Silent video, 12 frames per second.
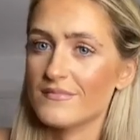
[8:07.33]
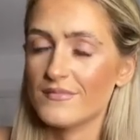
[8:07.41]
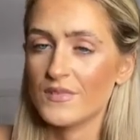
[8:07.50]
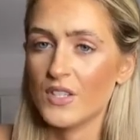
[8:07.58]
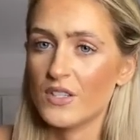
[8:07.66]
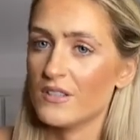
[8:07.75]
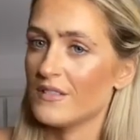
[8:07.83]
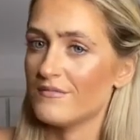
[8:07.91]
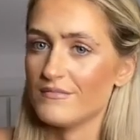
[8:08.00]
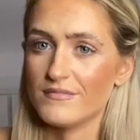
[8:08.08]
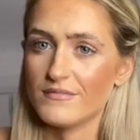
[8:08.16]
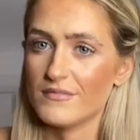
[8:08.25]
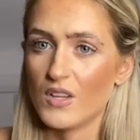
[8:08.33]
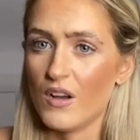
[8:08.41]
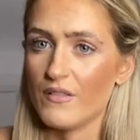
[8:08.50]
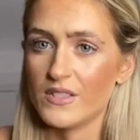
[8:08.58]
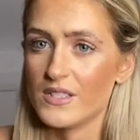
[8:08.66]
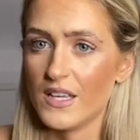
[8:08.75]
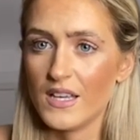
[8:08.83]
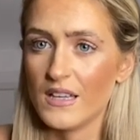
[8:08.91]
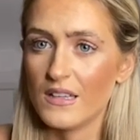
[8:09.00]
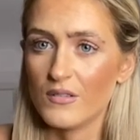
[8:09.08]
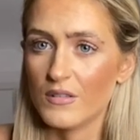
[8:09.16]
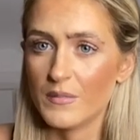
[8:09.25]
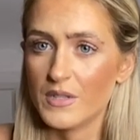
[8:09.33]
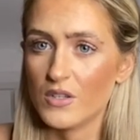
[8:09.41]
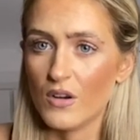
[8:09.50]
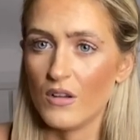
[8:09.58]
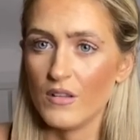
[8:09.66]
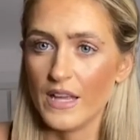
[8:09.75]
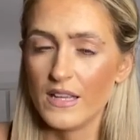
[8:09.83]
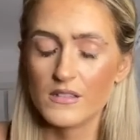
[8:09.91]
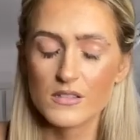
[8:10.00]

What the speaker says: you're obviously gonna be tall then.